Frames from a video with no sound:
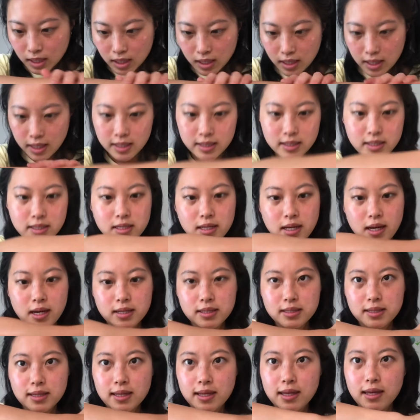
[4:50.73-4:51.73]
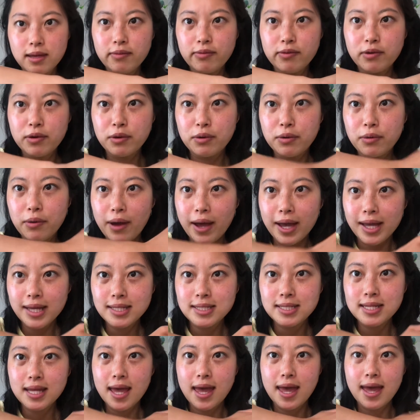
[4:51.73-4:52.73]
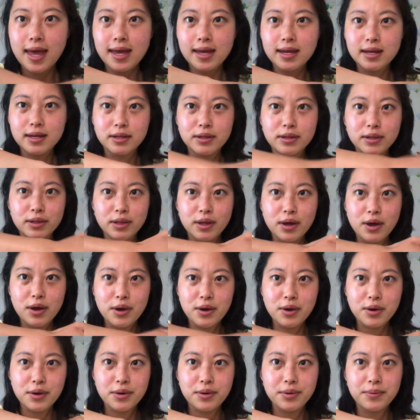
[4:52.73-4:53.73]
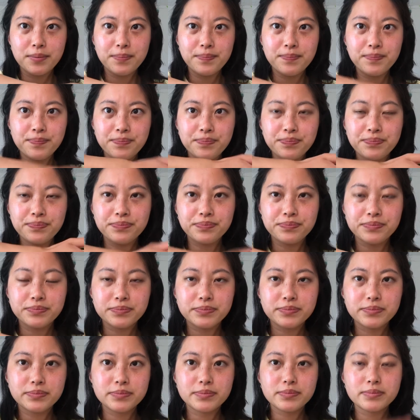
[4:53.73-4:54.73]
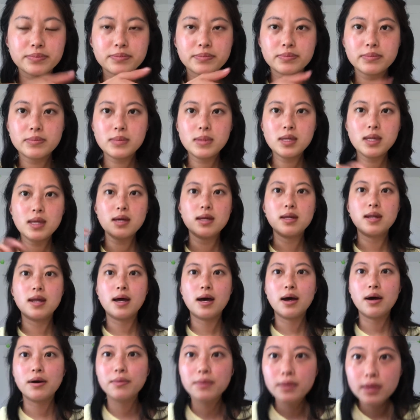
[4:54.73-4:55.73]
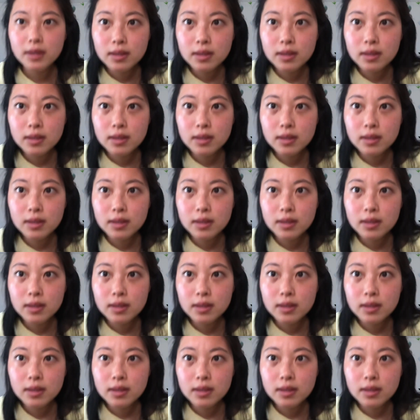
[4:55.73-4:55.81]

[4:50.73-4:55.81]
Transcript: it does leave quite a glow. Now,